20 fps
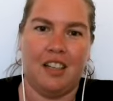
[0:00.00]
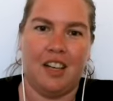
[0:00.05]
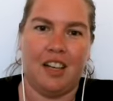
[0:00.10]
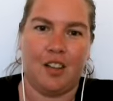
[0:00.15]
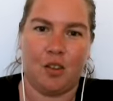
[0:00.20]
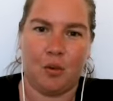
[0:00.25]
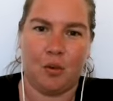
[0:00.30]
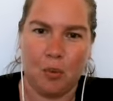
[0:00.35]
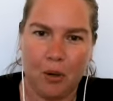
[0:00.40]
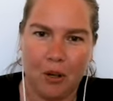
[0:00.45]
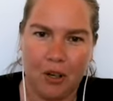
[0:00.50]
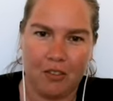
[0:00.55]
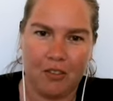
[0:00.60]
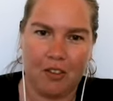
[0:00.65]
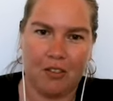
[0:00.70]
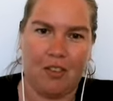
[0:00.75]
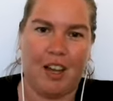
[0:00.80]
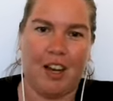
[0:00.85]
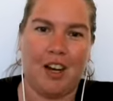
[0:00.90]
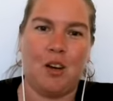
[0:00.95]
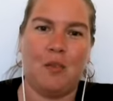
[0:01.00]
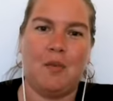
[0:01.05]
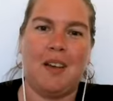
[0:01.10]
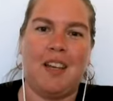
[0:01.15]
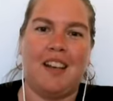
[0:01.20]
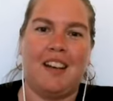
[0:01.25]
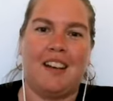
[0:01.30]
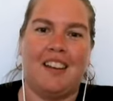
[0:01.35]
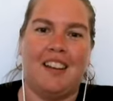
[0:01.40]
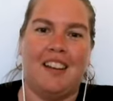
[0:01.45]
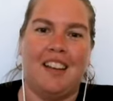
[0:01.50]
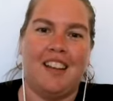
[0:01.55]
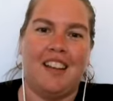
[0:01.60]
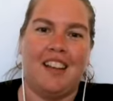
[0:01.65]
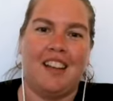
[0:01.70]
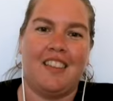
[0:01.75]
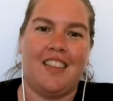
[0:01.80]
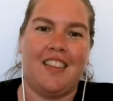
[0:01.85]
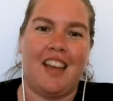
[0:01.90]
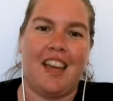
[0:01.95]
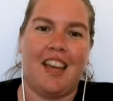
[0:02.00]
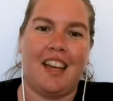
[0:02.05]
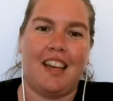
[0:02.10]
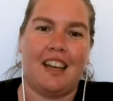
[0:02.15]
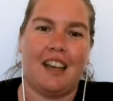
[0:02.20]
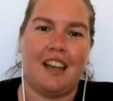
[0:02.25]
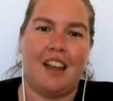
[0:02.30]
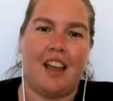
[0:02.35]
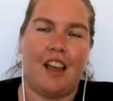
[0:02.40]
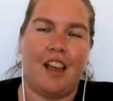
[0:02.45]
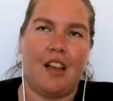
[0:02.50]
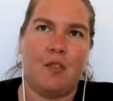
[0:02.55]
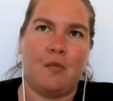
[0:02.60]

a supportive environment, then